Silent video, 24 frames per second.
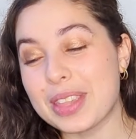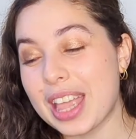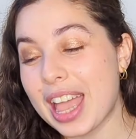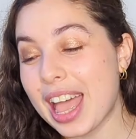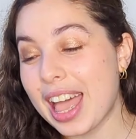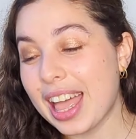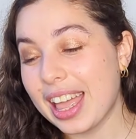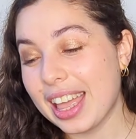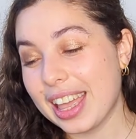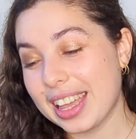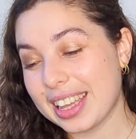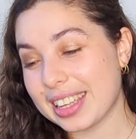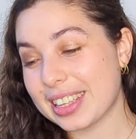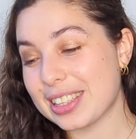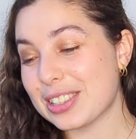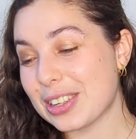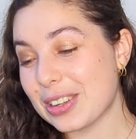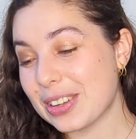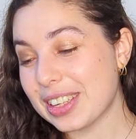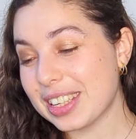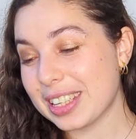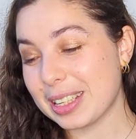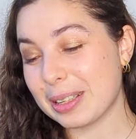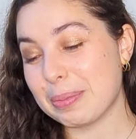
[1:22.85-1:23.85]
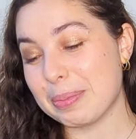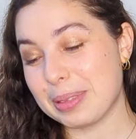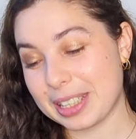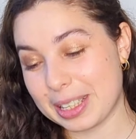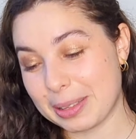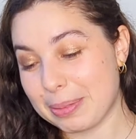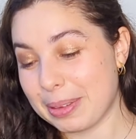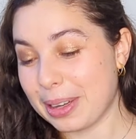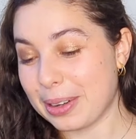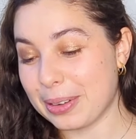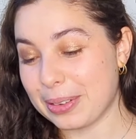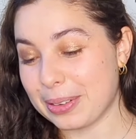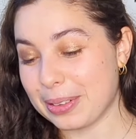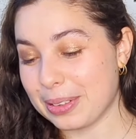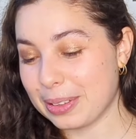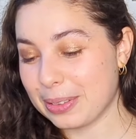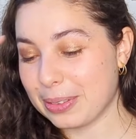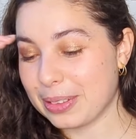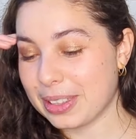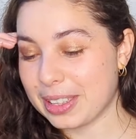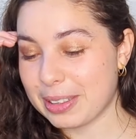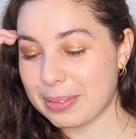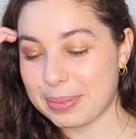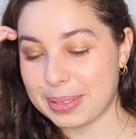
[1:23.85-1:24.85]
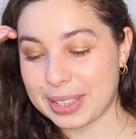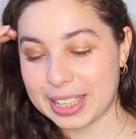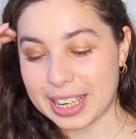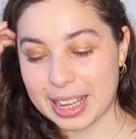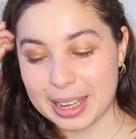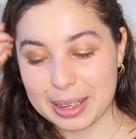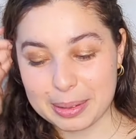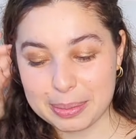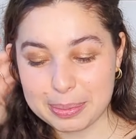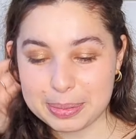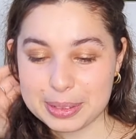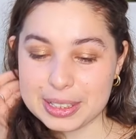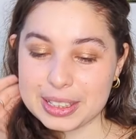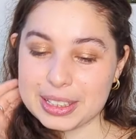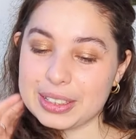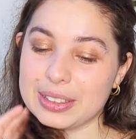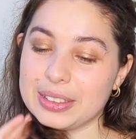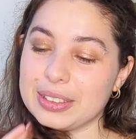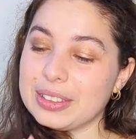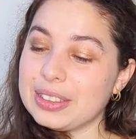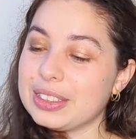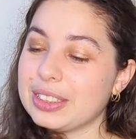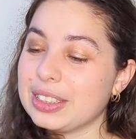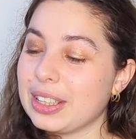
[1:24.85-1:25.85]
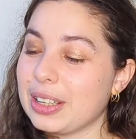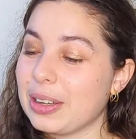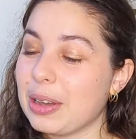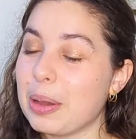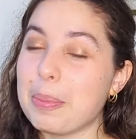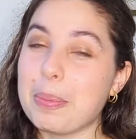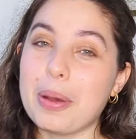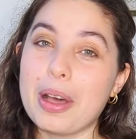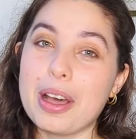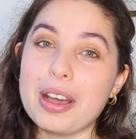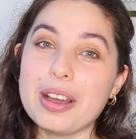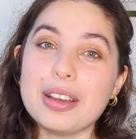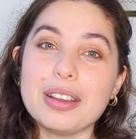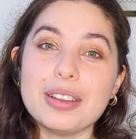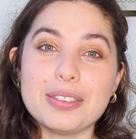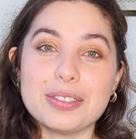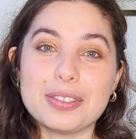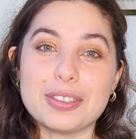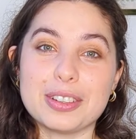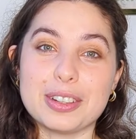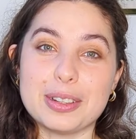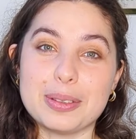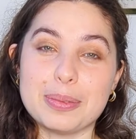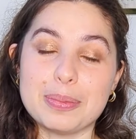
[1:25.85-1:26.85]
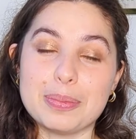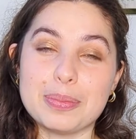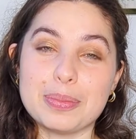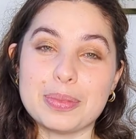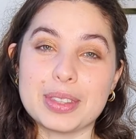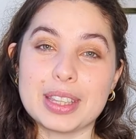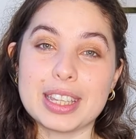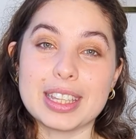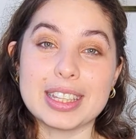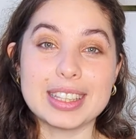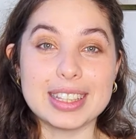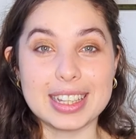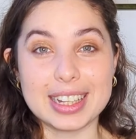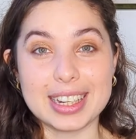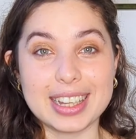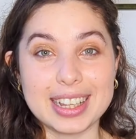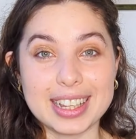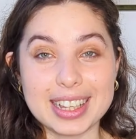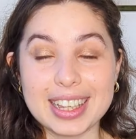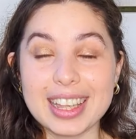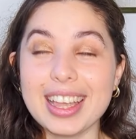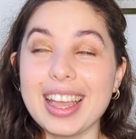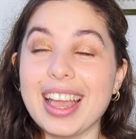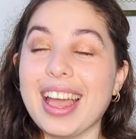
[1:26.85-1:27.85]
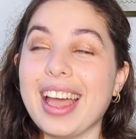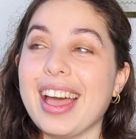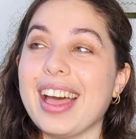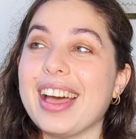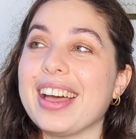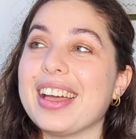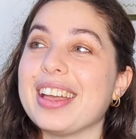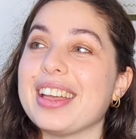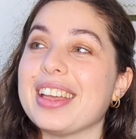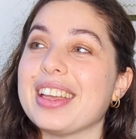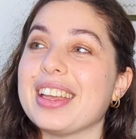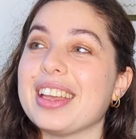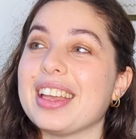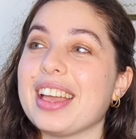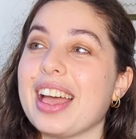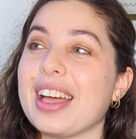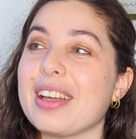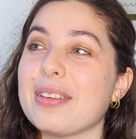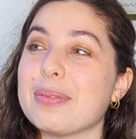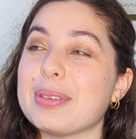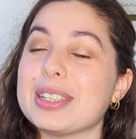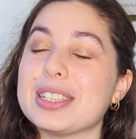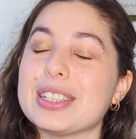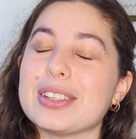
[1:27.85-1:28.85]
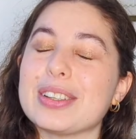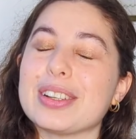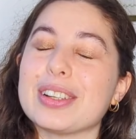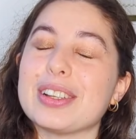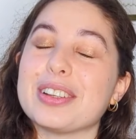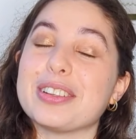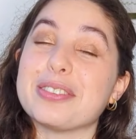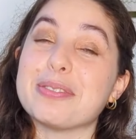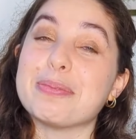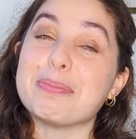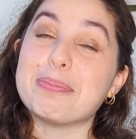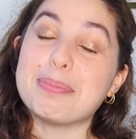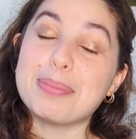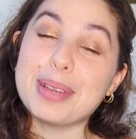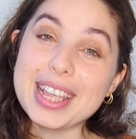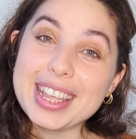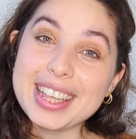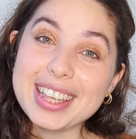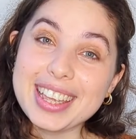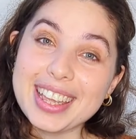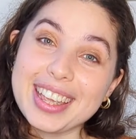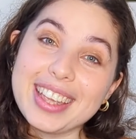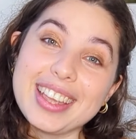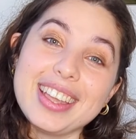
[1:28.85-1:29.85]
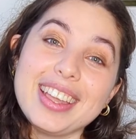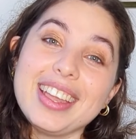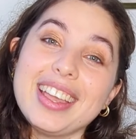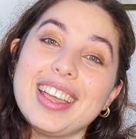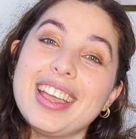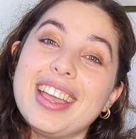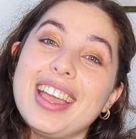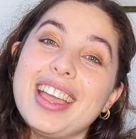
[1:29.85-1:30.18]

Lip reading: I can show you a little bit about what I've been up to. So apart from knitting, I have been doing a lot of baking.